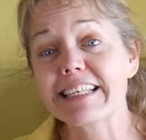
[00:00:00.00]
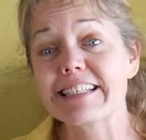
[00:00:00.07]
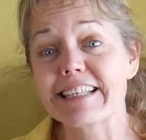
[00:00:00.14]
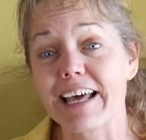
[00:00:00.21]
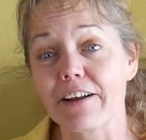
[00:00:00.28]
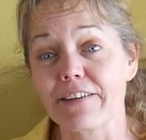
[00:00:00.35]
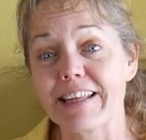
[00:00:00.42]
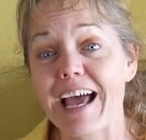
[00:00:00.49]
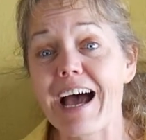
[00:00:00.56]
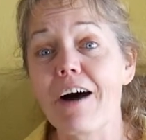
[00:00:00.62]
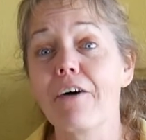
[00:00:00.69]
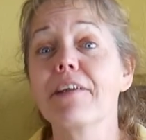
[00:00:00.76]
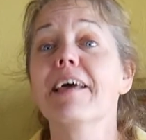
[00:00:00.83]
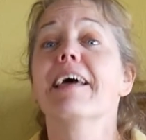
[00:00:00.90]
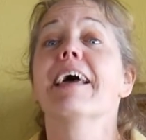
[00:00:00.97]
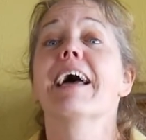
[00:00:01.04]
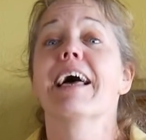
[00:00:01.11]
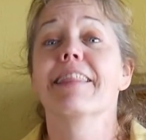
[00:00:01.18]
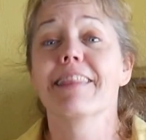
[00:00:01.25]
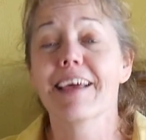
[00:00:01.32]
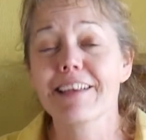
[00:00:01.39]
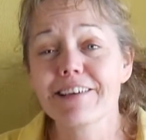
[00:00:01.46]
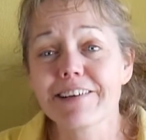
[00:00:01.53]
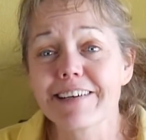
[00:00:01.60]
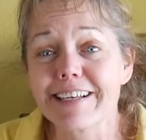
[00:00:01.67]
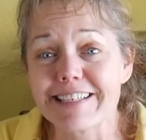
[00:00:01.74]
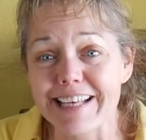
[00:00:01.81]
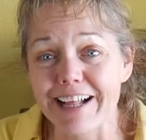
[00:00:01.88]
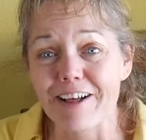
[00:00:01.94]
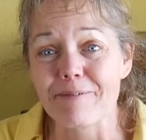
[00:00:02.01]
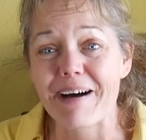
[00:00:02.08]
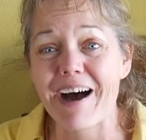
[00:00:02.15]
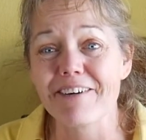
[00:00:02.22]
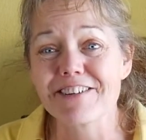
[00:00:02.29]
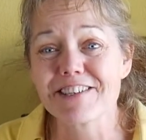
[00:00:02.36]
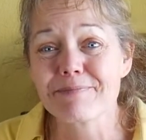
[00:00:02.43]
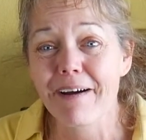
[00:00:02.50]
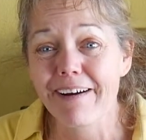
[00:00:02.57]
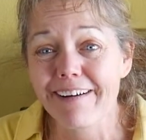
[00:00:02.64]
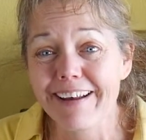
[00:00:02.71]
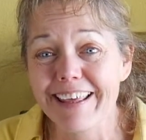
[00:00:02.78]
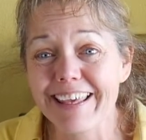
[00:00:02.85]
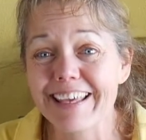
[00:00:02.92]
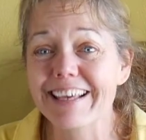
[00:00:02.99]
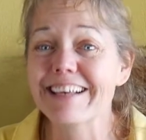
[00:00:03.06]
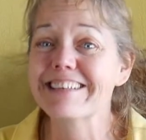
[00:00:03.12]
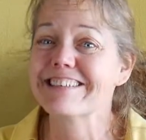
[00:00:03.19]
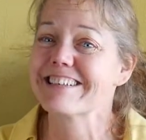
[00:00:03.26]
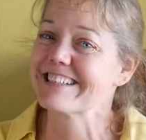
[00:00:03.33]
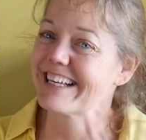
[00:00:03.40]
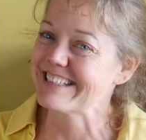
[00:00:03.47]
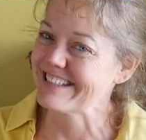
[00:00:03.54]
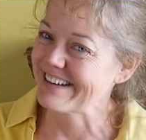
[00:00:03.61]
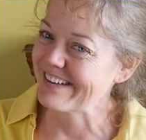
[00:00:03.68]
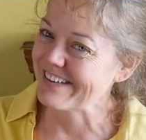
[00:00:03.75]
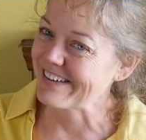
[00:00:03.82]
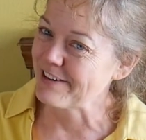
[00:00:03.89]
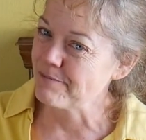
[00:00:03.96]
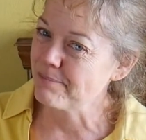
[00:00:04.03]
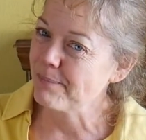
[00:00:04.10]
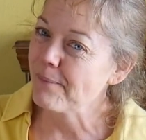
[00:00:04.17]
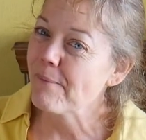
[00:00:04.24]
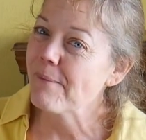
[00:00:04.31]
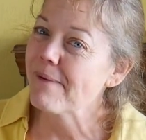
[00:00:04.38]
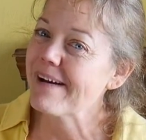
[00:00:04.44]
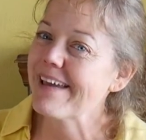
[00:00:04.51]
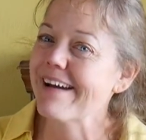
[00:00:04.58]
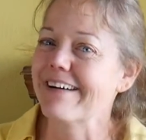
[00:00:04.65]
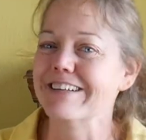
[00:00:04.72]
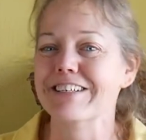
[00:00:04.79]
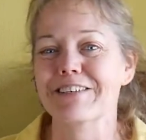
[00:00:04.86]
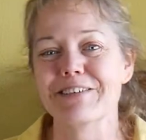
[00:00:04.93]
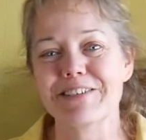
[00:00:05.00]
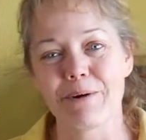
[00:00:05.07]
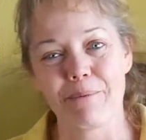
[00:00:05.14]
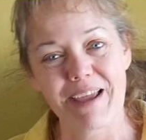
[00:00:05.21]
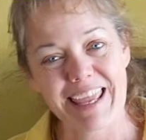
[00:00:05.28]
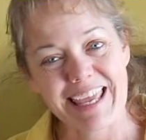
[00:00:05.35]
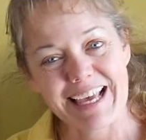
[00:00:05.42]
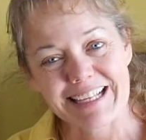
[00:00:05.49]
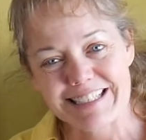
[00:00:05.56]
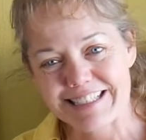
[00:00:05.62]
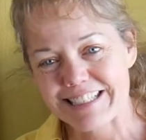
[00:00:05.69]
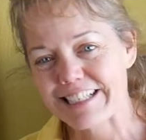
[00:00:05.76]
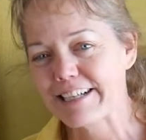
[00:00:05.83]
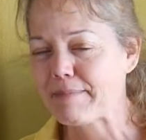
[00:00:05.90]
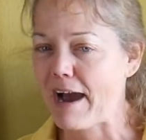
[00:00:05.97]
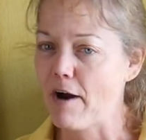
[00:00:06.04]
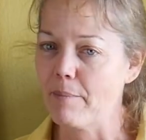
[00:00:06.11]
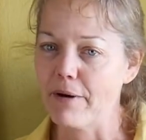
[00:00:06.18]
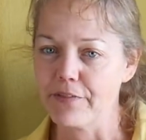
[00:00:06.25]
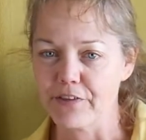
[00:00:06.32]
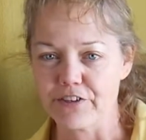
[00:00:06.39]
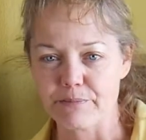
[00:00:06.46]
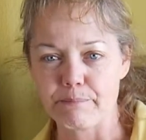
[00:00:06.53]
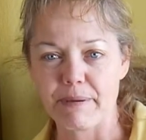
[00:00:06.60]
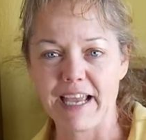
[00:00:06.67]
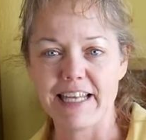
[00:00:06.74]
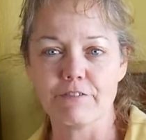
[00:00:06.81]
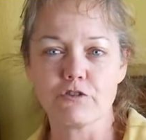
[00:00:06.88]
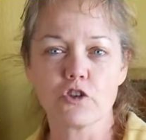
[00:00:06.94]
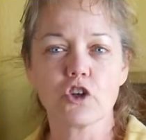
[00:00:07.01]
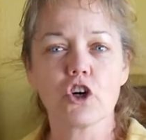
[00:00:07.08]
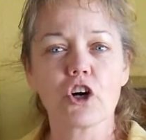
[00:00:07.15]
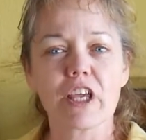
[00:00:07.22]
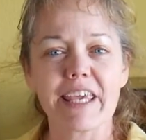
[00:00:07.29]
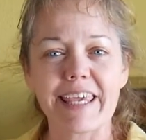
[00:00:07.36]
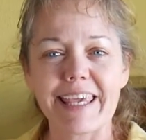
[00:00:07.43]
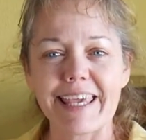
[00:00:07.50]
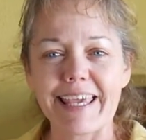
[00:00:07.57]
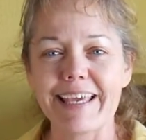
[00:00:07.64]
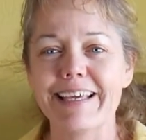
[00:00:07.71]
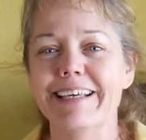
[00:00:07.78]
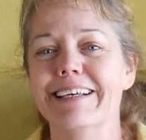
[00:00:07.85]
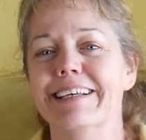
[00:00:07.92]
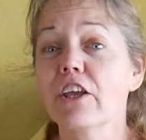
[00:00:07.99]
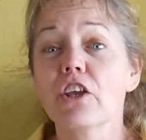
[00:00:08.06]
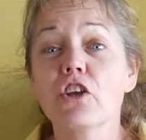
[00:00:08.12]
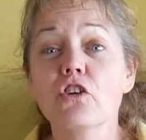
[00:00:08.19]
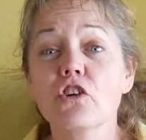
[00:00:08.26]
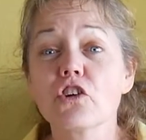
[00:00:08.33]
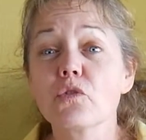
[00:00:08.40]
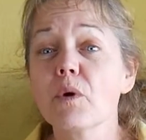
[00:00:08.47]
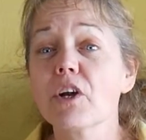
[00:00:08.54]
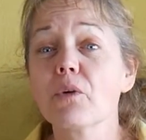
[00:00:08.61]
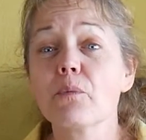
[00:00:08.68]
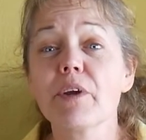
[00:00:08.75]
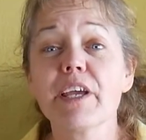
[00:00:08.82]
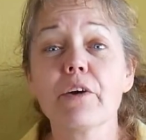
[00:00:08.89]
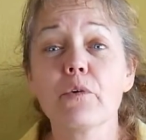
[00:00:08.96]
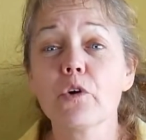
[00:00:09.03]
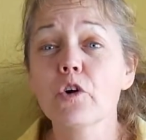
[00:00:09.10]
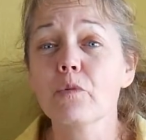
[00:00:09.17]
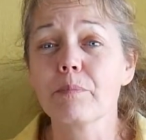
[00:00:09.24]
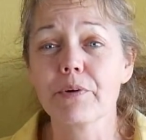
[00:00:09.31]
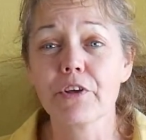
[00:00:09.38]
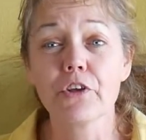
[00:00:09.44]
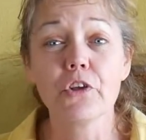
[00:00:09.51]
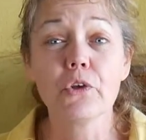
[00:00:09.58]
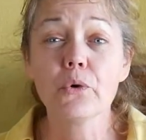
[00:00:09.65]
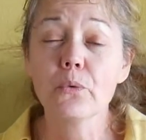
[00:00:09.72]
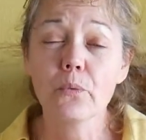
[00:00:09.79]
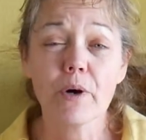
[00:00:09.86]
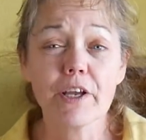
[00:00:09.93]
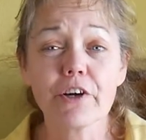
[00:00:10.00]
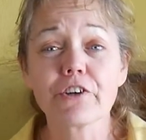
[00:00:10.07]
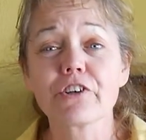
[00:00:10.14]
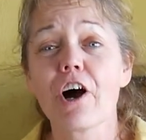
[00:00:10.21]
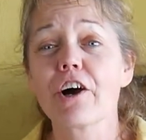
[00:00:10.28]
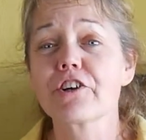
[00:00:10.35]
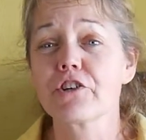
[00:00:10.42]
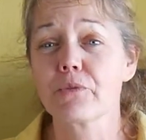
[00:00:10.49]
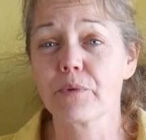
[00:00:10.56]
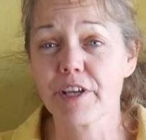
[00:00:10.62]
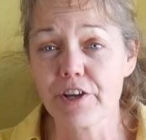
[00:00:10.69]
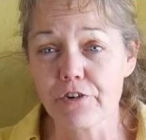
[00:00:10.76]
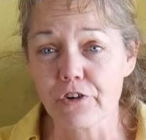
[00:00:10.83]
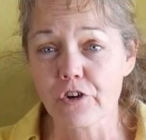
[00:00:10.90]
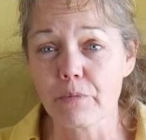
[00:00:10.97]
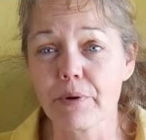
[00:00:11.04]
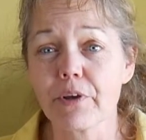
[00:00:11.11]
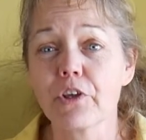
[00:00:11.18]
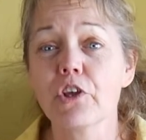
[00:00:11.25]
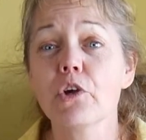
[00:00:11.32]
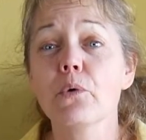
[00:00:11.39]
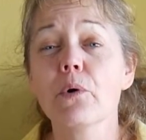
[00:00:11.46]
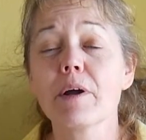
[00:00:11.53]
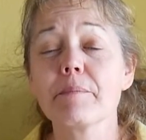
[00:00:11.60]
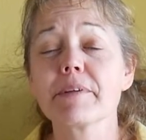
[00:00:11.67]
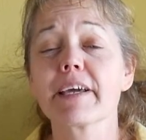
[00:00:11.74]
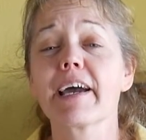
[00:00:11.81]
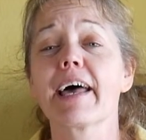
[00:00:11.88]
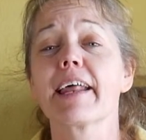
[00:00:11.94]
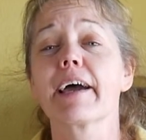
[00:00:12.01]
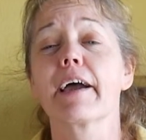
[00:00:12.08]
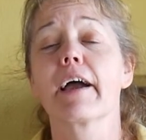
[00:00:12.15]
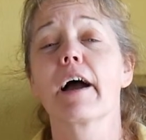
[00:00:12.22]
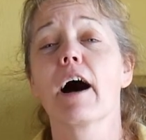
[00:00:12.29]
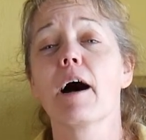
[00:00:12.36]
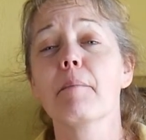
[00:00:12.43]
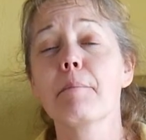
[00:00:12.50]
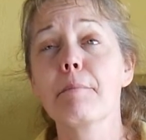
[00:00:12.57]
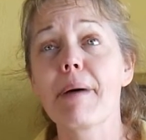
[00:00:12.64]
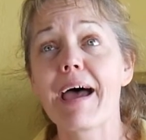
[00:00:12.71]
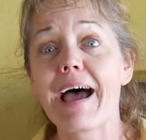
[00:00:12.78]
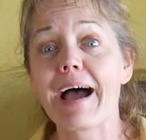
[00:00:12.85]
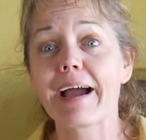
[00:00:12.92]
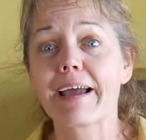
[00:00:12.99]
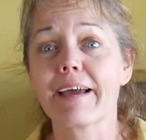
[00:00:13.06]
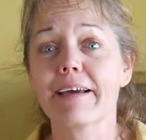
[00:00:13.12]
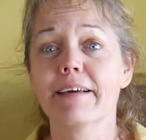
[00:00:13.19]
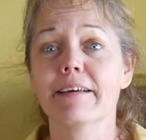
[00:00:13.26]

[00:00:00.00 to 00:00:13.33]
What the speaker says: settle down. And then you're going to tell him how smart he is. You're such a good boy. Aren't you so handsome? How about this bite of turkey? You just want to regroup. You want your dog to regroup. You want him to kind of come back,